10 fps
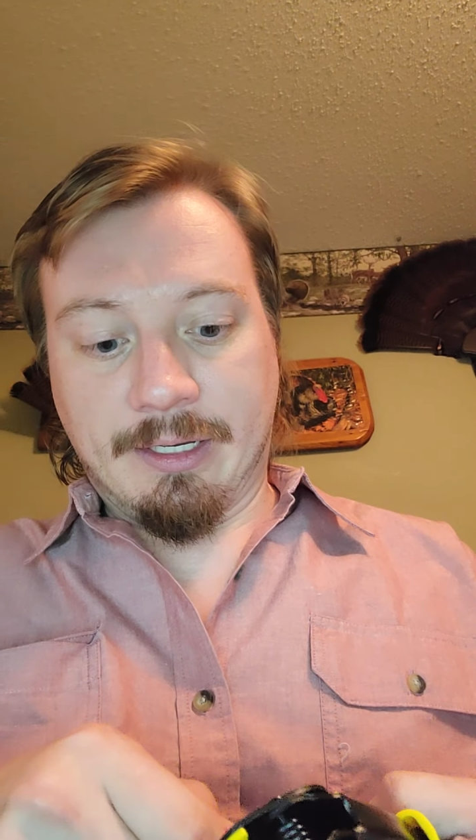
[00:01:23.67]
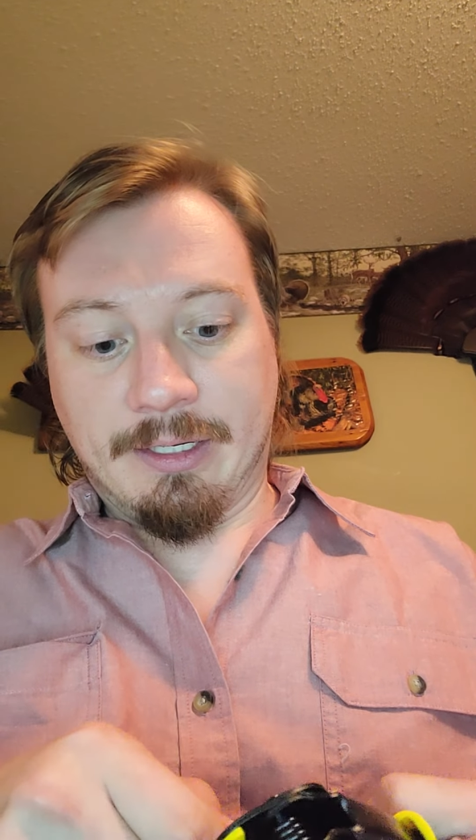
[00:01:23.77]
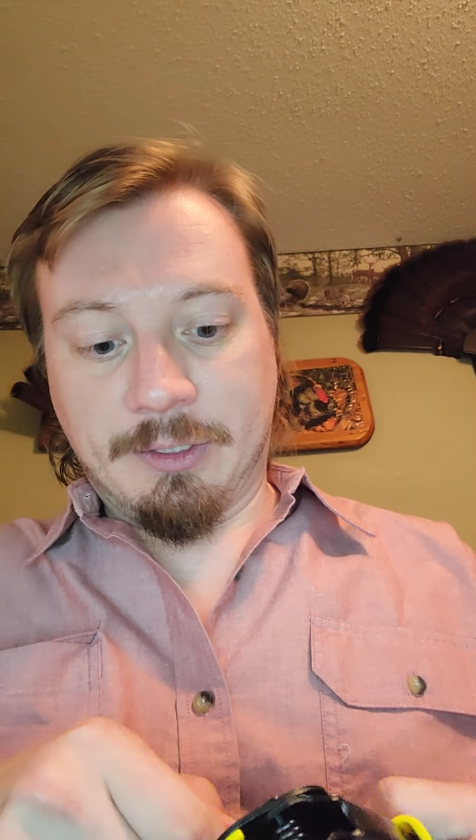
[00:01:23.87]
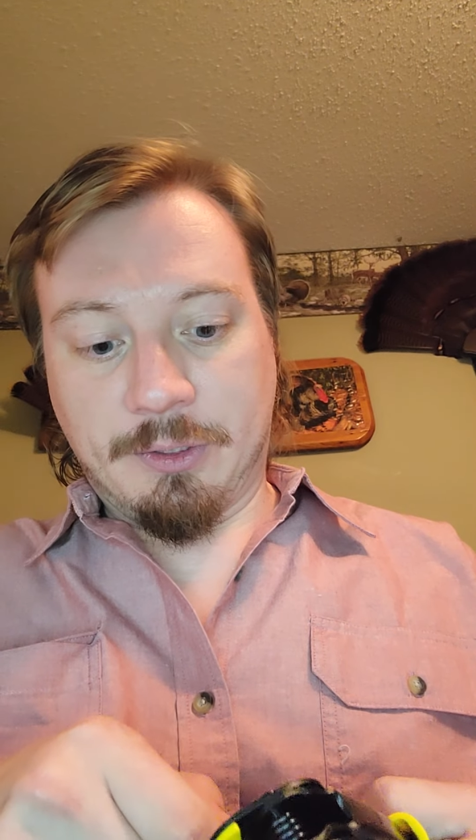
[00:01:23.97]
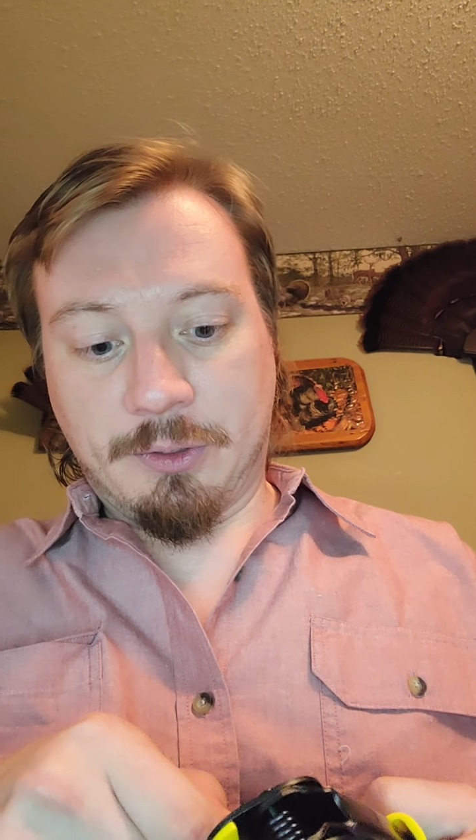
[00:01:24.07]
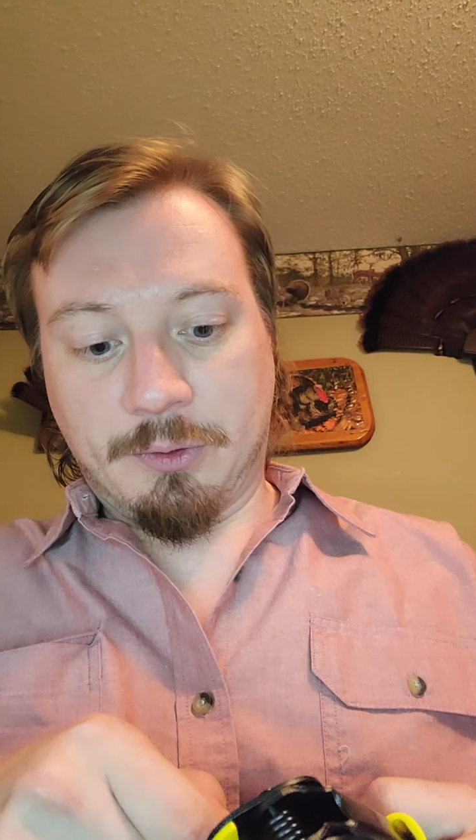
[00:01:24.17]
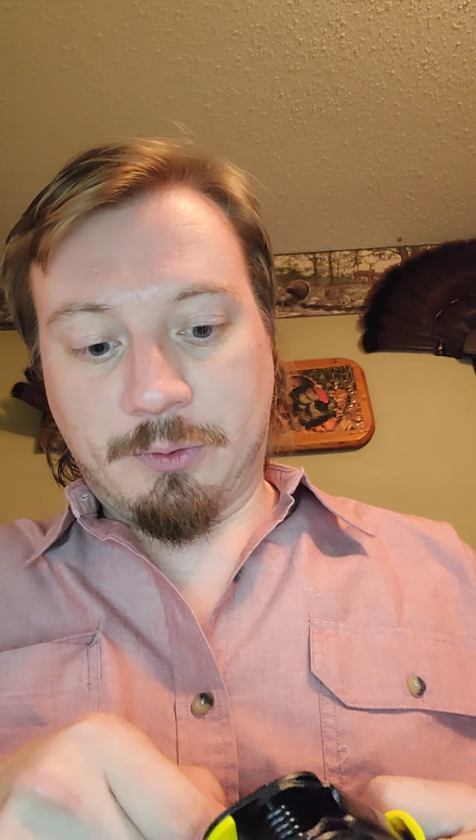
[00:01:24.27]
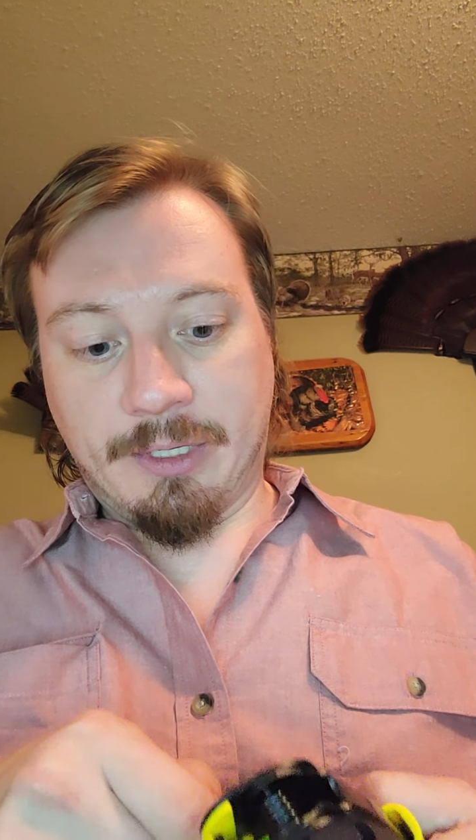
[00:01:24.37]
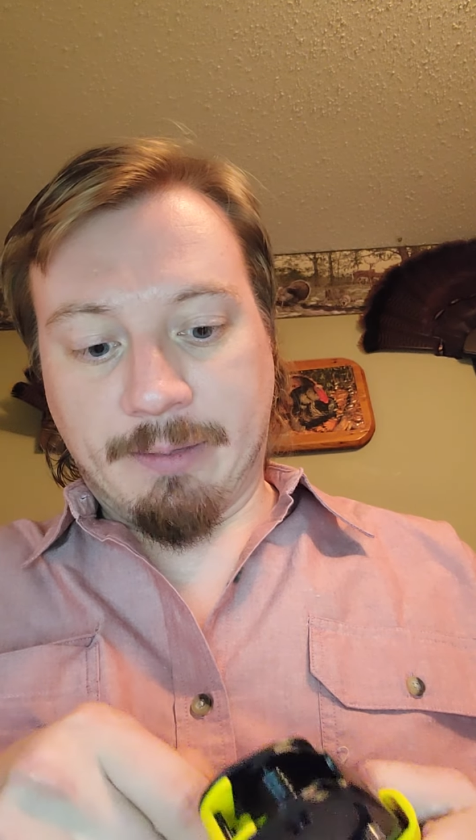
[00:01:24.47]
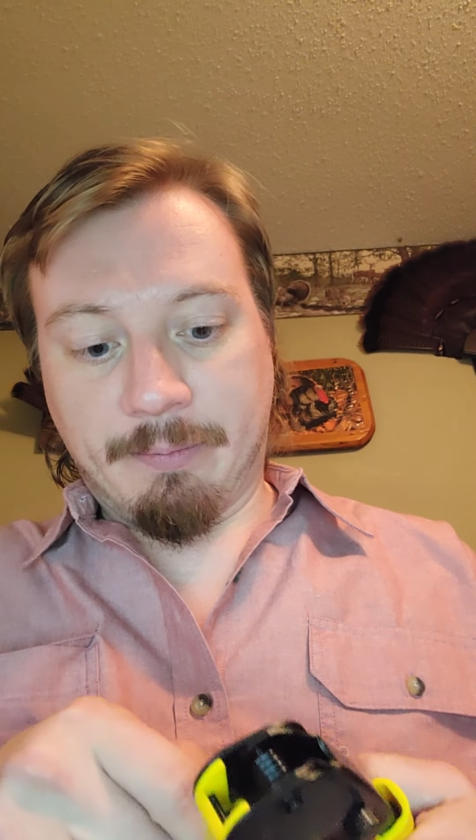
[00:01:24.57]
is
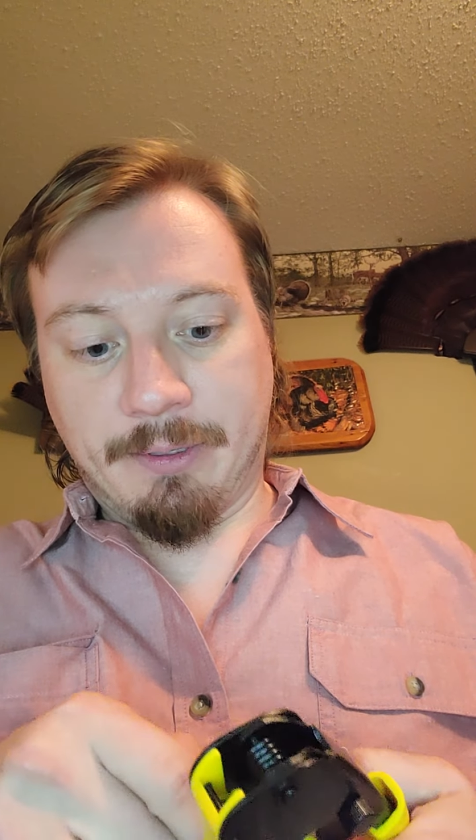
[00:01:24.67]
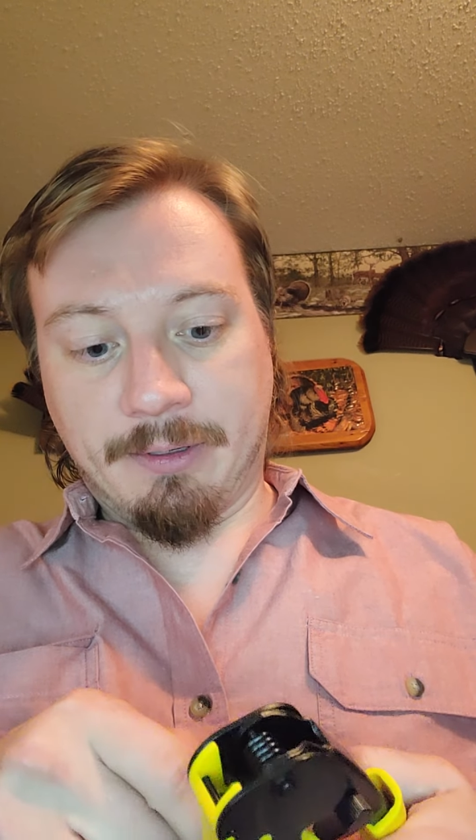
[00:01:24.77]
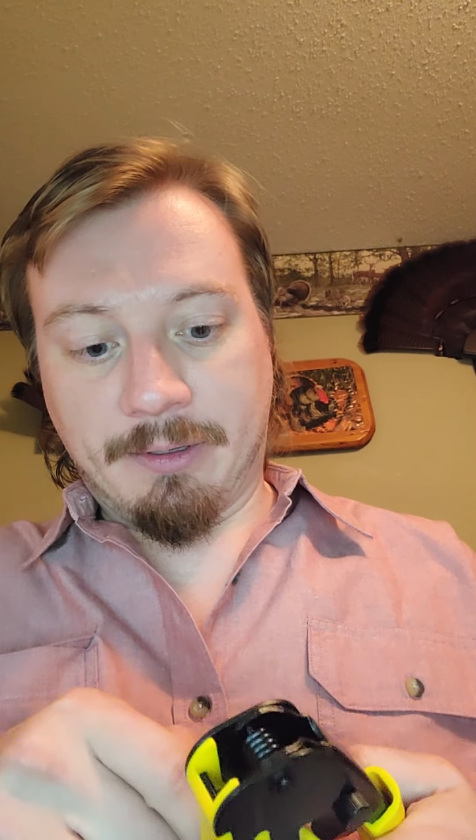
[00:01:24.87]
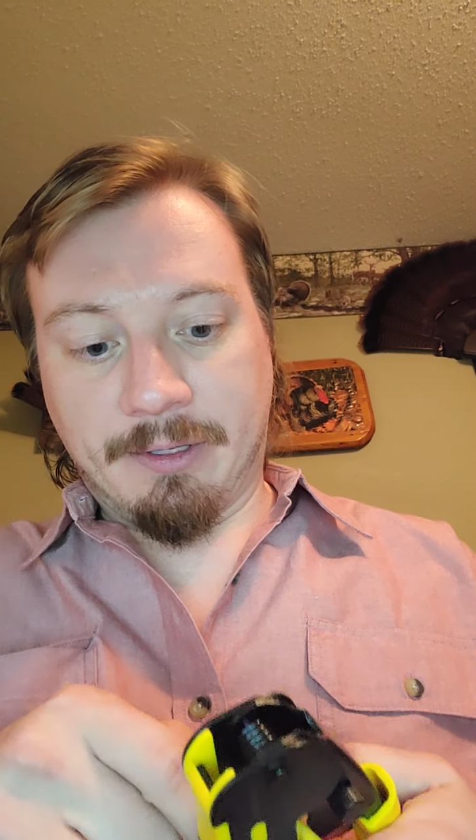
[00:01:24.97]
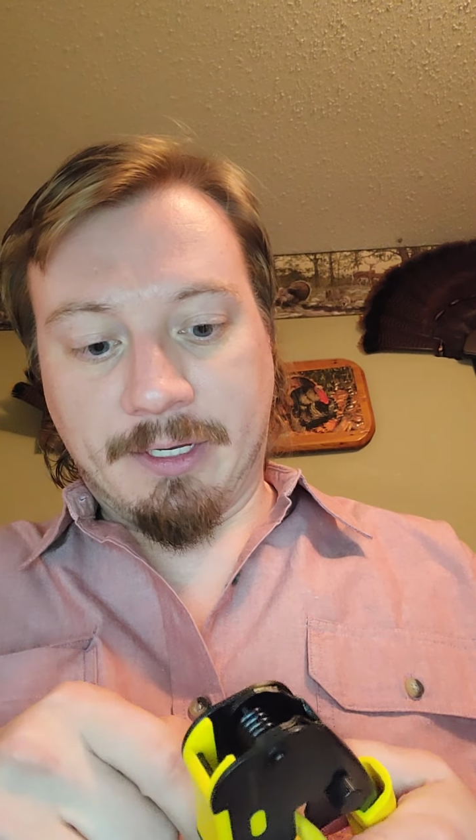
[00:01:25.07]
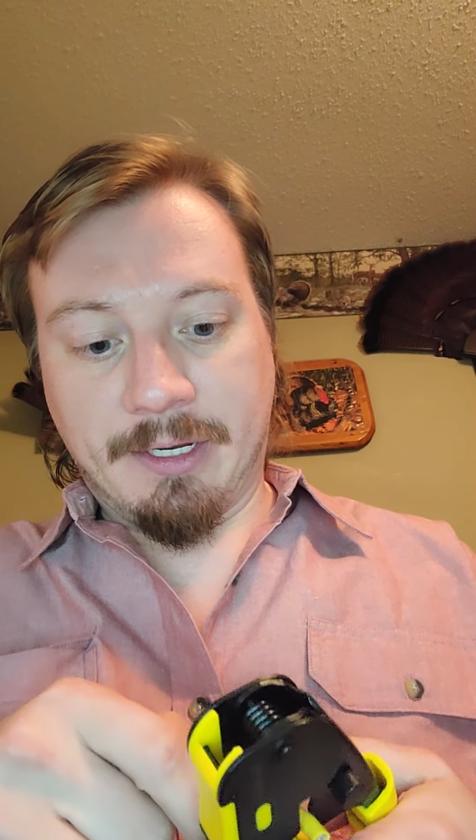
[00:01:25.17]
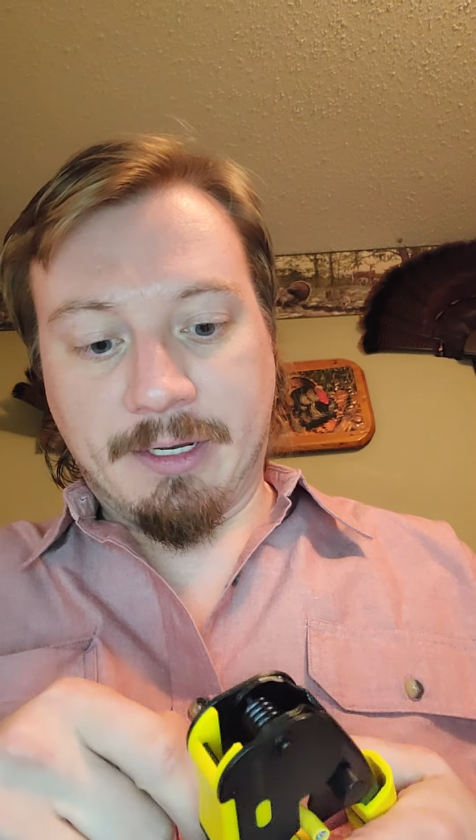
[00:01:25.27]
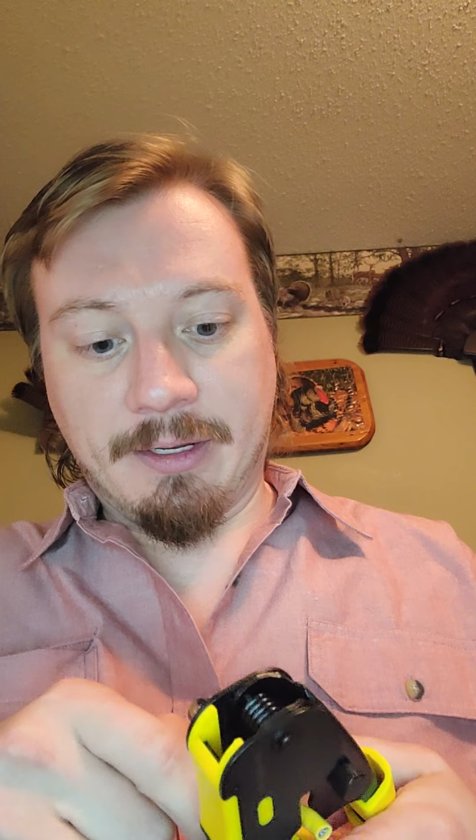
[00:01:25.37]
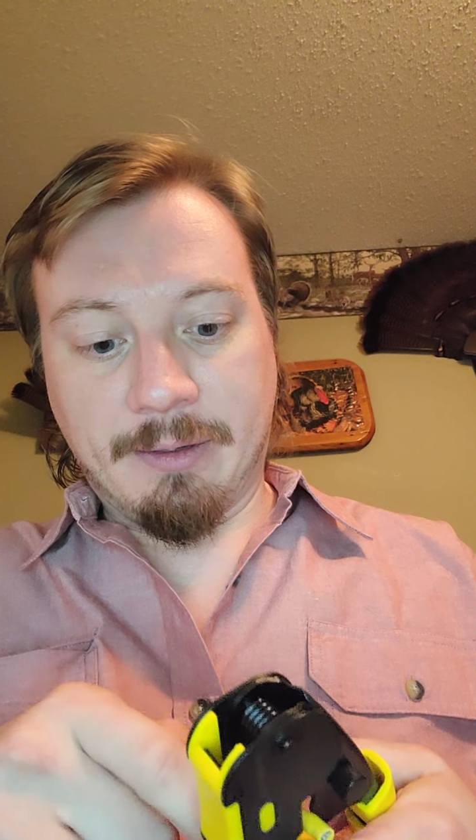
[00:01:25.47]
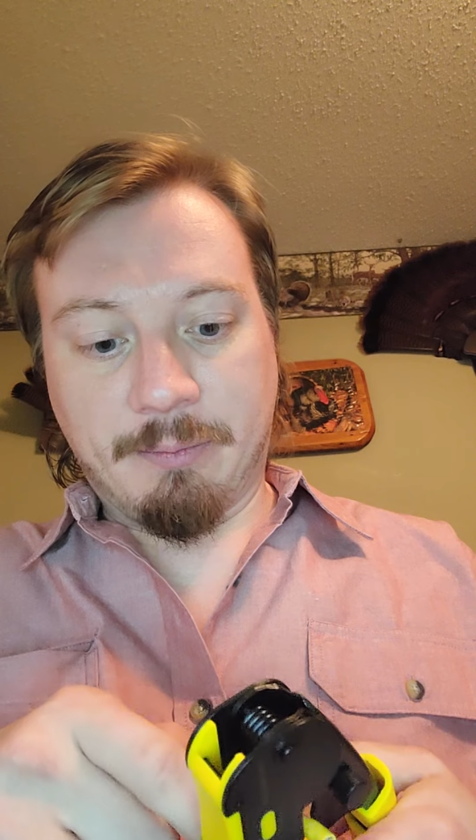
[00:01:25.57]
strip the